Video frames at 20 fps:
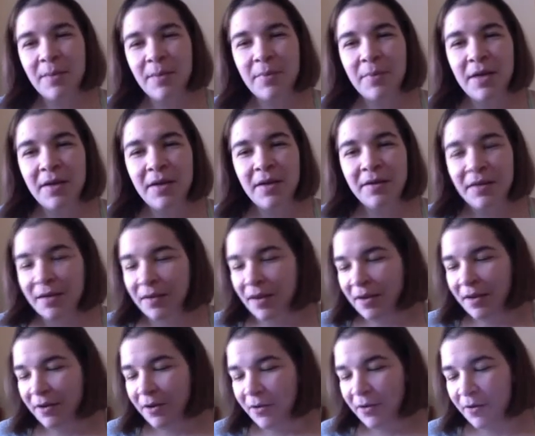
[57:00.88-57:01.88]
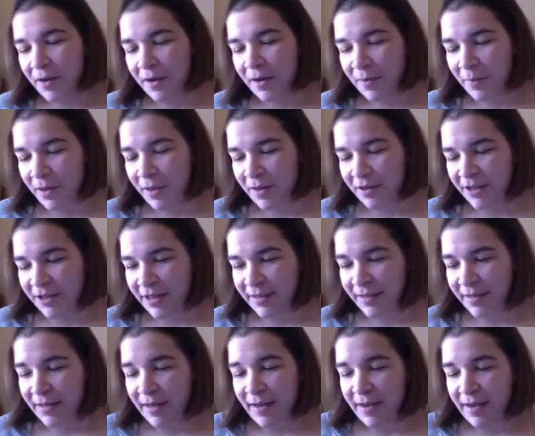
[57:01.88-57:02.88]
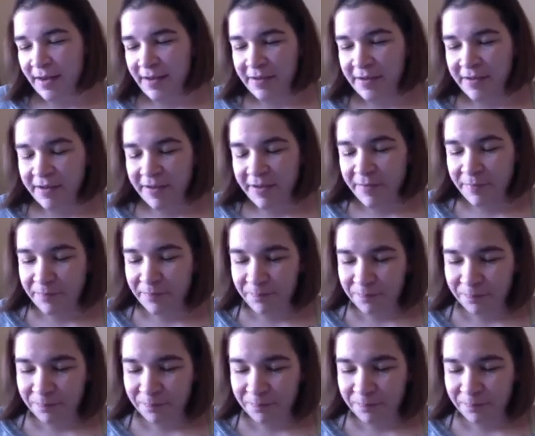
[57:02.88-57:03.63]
ending. I know, I apologize. But